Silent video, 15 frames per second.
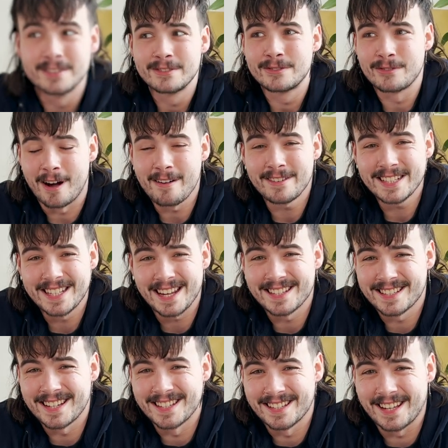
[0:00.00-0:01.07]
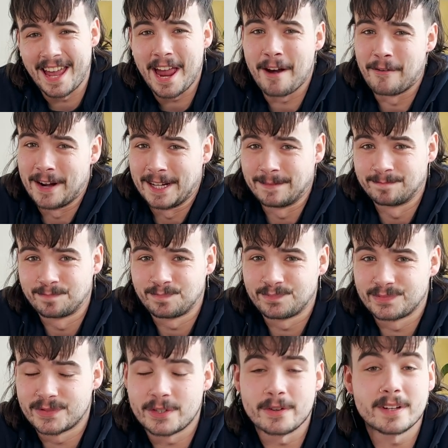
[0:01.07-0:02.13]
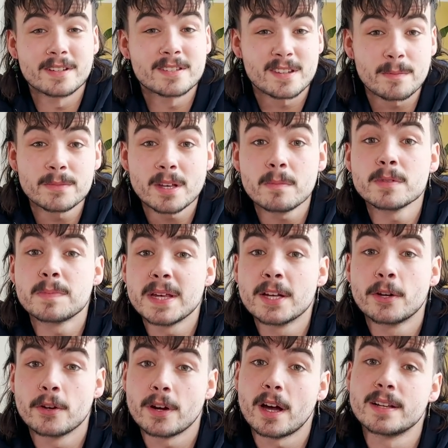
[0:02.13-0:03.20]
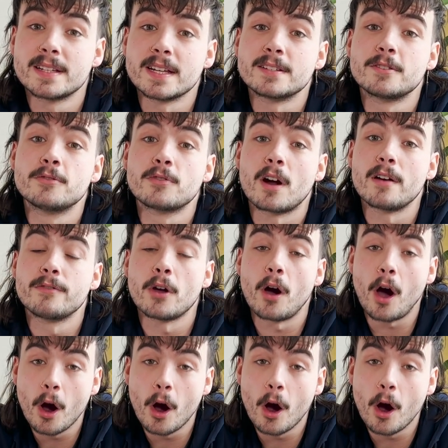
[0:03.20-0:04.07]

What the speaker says: Driving tests are scary, so it can sometimes be a good idea to drive your